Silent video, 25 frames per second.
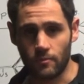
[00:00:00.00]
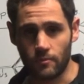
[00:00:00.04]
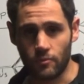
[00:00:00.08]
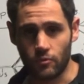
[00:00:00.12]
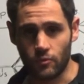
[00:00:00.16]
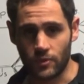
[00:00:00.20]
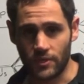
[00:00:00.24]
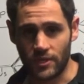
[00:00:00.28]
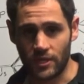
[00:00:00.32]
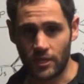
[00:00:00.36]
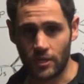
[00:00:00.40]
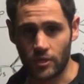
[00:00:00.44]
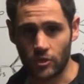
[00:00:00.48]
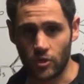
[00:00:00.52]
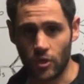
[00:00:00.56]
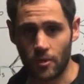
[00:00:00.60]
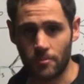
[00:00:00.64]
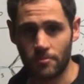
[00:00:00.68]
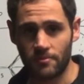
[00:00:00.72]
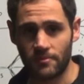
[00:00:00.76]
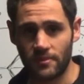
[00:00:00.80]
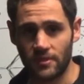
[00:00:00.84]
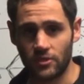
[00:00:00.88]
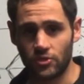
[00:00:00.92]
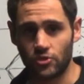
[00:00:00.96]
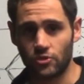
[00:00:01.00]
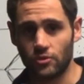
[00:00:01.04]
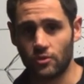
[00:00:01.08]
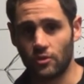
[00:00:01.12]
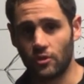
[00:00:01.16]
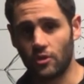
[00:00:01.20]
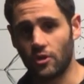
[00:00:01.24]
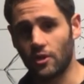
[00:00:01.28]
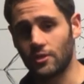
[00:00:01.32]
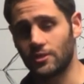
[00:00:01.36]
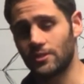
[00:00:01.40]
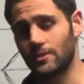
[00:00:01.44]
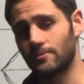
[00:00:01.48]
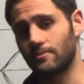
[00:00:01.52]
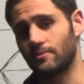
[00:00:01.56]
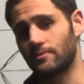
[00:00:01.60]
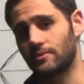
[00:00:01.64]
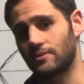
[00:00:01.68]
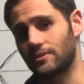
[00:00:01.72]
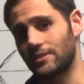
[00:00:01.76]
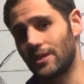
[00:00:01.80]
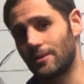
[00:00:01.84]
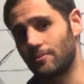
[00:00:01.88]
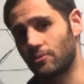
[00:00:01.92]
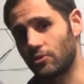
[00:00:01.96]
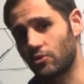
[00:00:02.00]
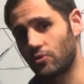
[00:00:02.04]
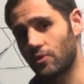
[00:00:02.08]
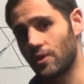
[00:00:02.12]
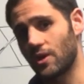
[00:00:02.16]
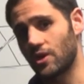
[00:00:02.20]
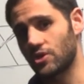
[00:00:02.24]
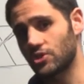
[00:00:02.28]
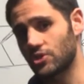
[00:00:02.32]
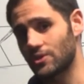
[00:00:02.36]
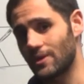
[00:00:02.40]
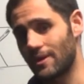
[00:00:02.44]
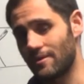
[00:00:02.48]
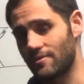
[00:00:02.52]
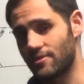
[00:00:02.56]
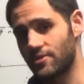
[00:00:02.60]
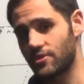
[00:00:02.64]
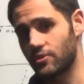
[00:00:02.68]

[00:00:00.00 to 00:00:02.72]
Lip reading: radiculopathy due to the concept of double crush, you have